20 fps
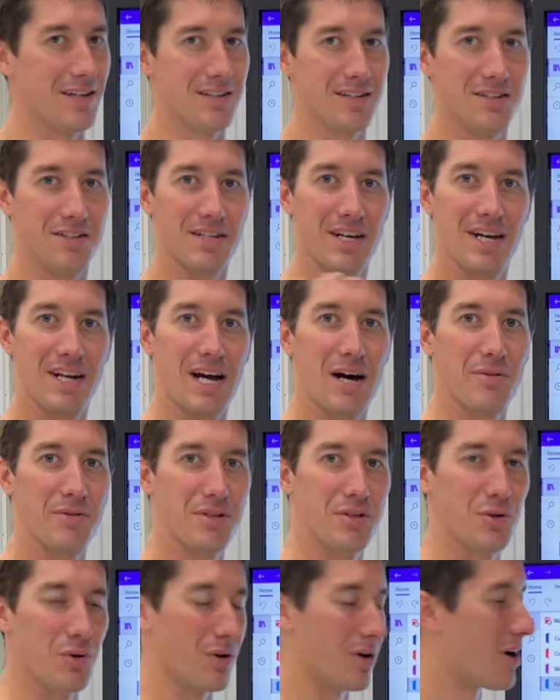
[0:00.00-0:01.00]
it'll head out the
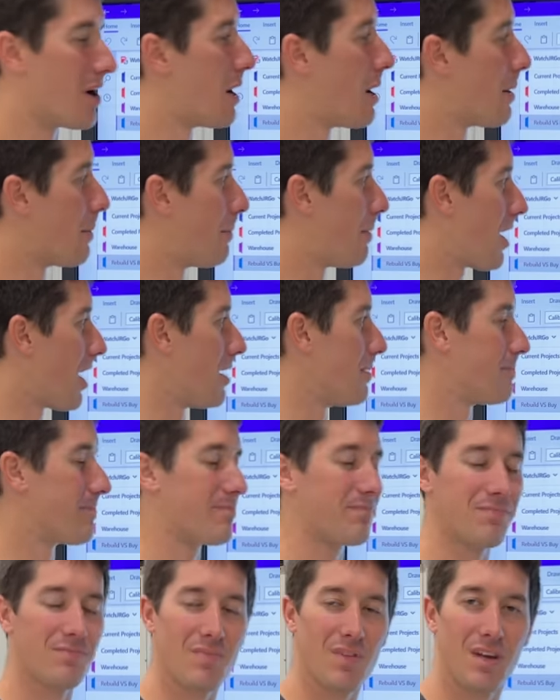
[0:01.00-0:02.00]
door.
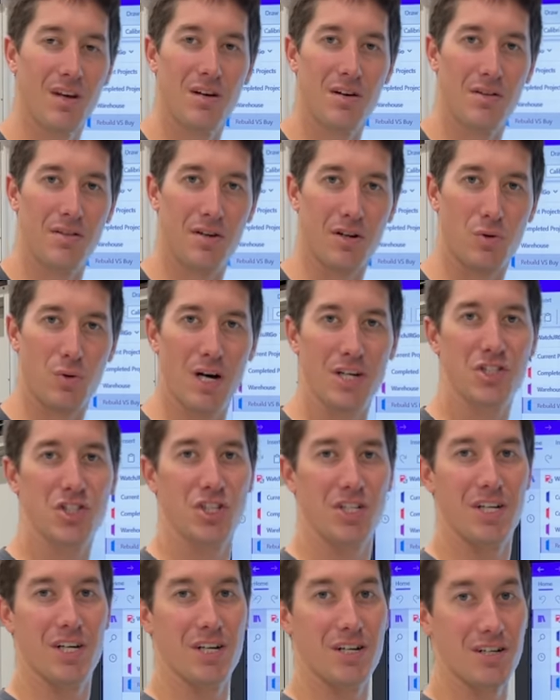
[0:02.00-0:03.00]
But the
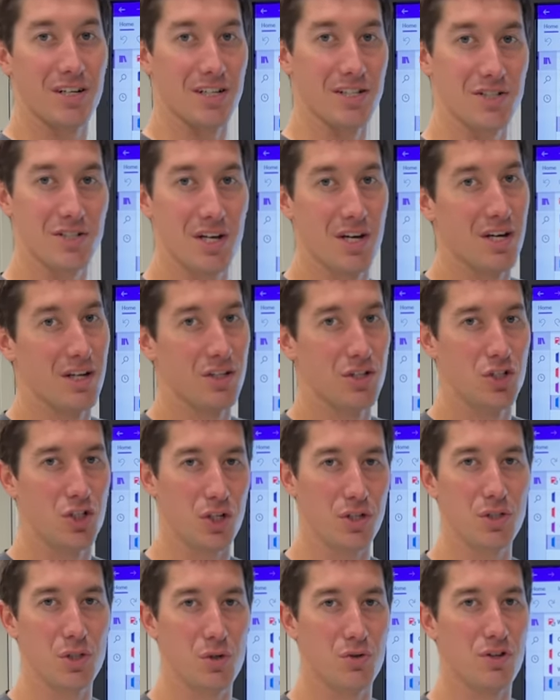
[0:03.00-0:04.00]
question here is,
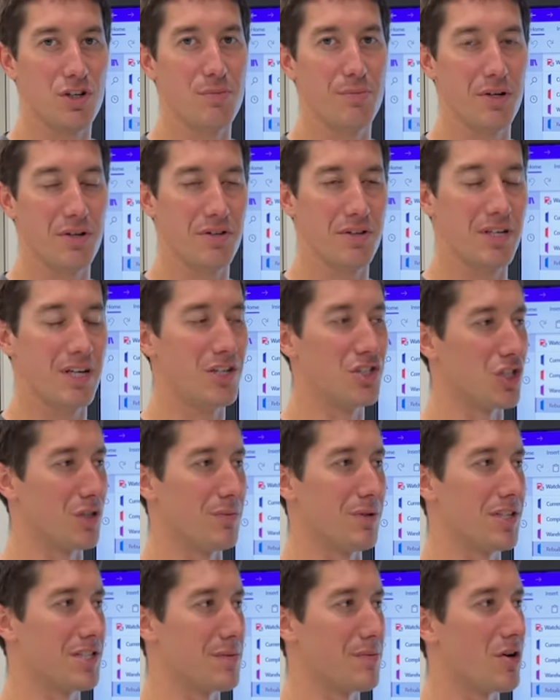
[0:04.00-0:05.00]
should you rebuild the engine?
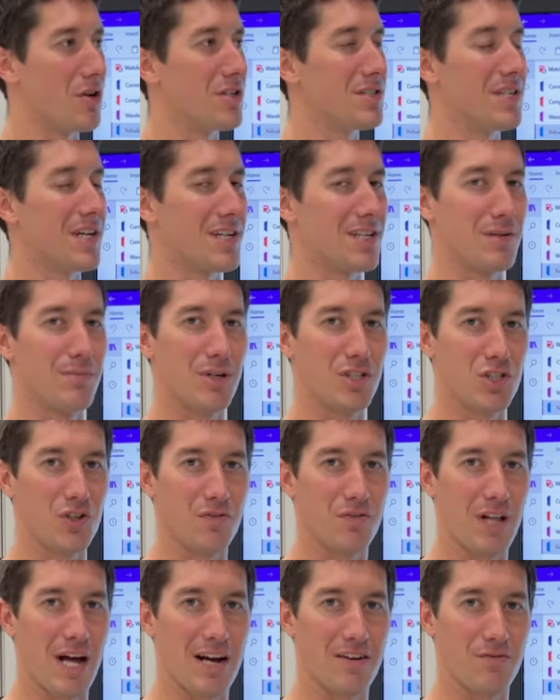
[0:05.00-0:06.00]
Because I'm already taking a bunch of
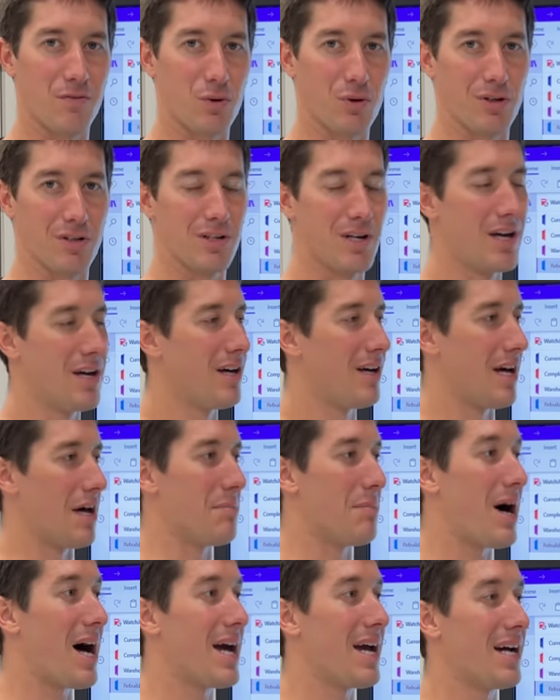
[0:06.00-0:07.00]
flack for it. And
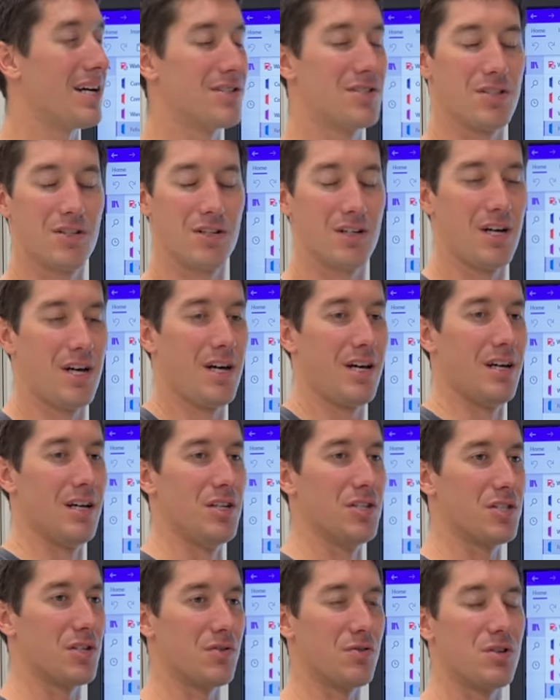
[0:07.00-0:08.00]
my answer
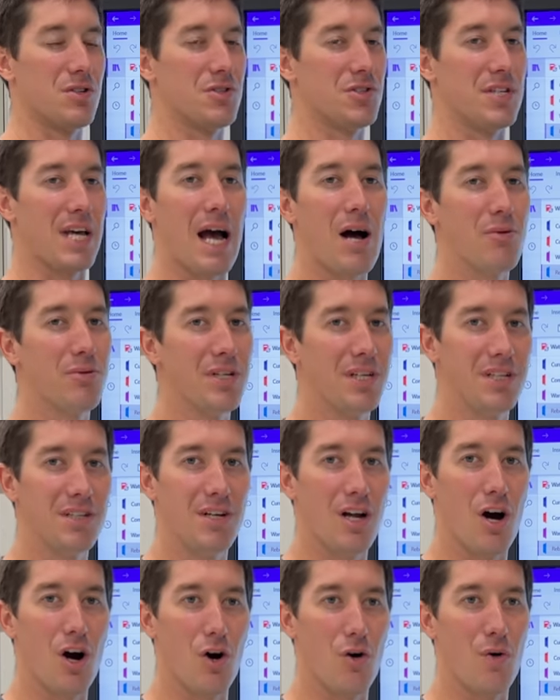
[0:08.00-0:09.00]
is a resounding
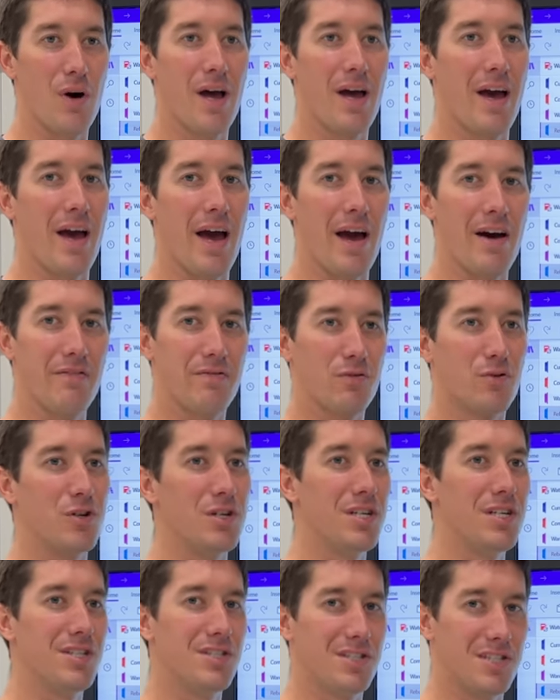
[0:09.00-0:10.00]
no
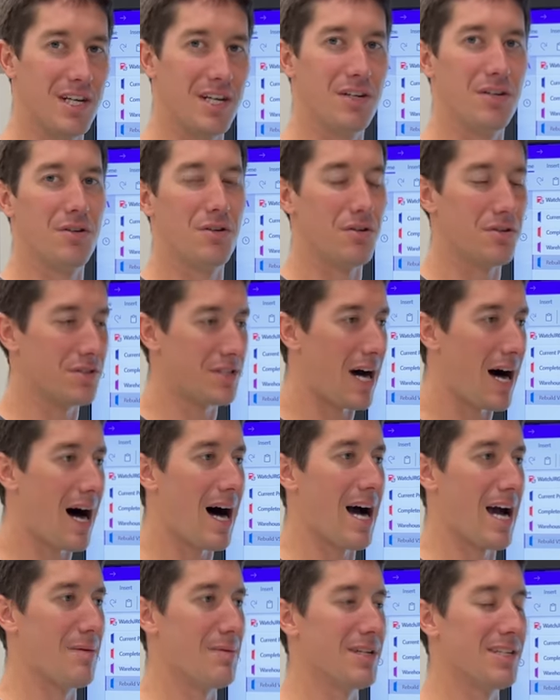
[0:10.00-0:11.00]
every single
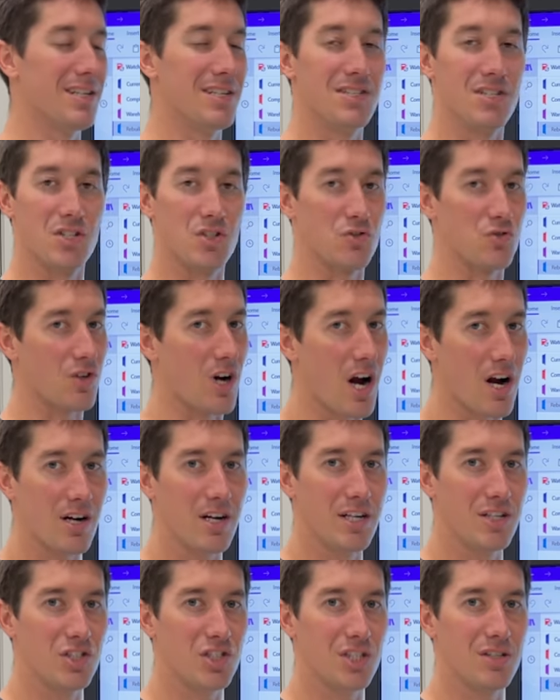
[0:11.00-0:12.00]
time, unless it's a rare
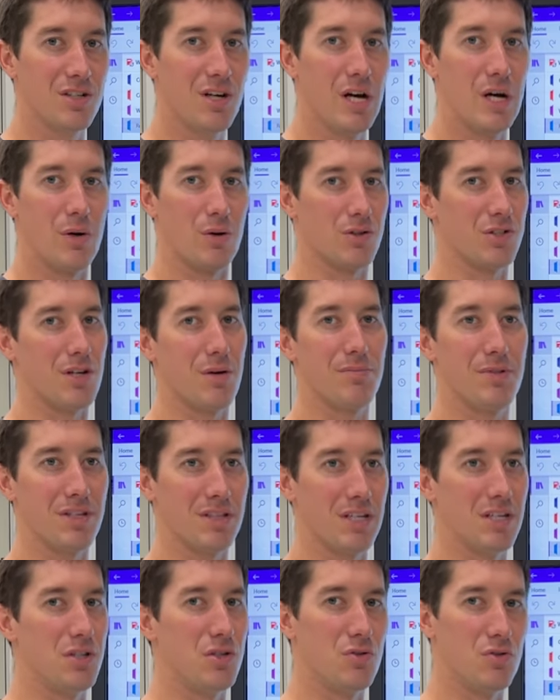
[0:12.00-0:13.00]
engine or something
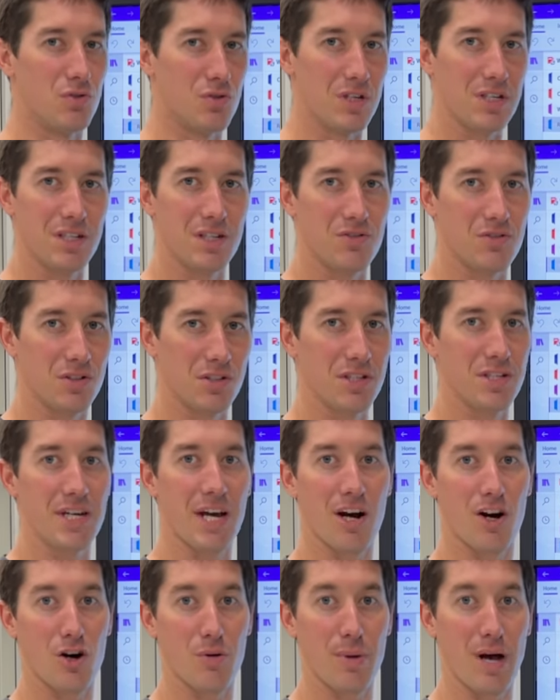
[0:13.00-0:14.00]
that you really, really
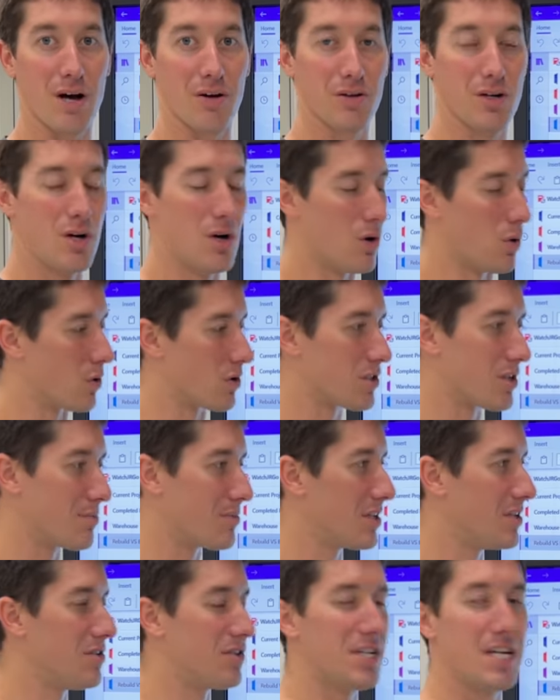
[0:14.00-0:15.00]
care about or
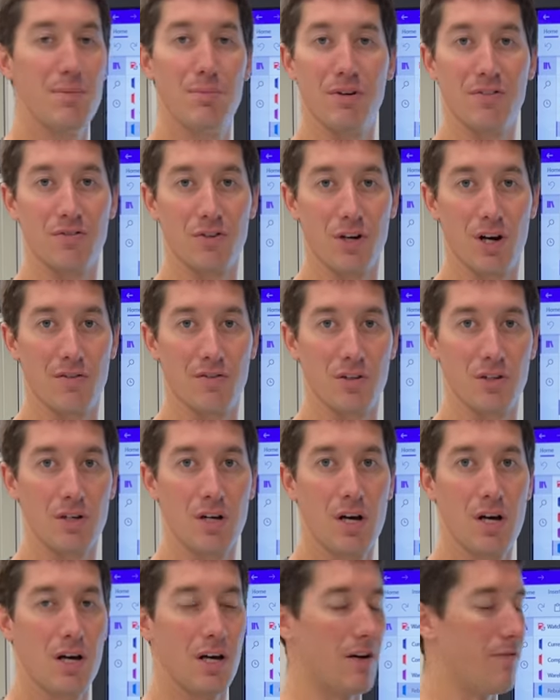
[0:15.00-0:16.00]
something you're keeping forever.
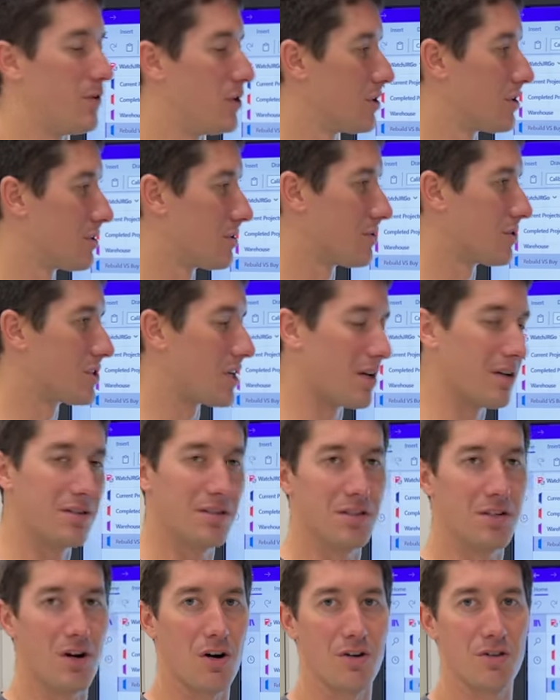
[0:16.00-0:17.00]
If you're selling
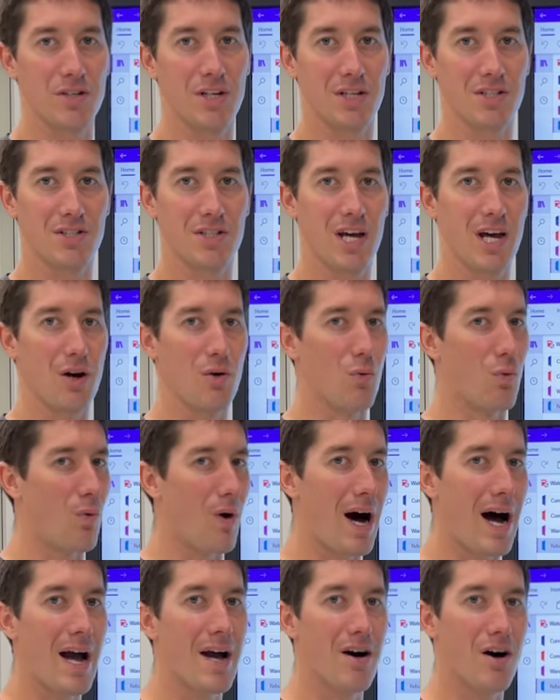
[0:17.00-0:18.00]
the car the next day,
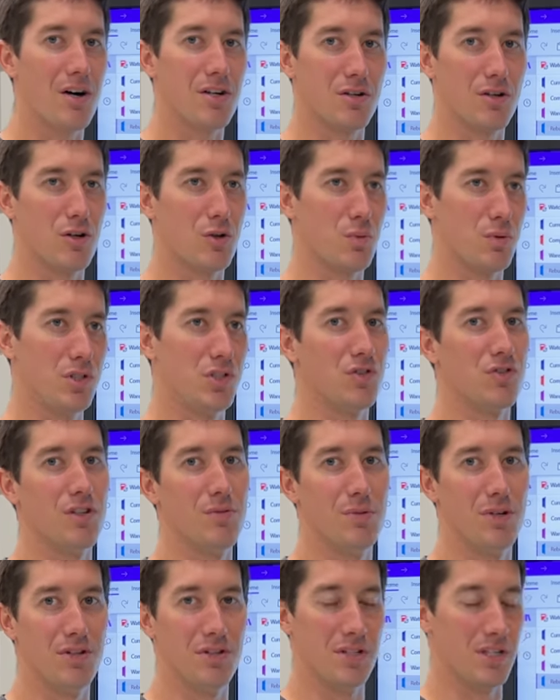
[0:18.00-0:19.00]
why on earth would you
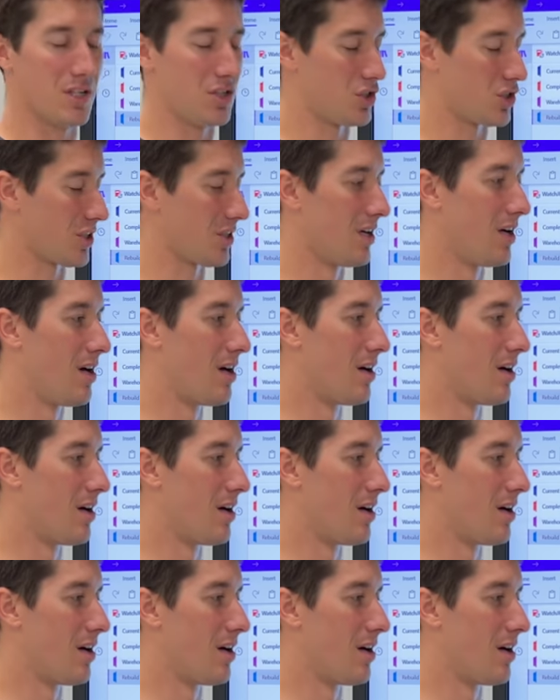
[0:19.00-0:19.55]
rebuild the engine?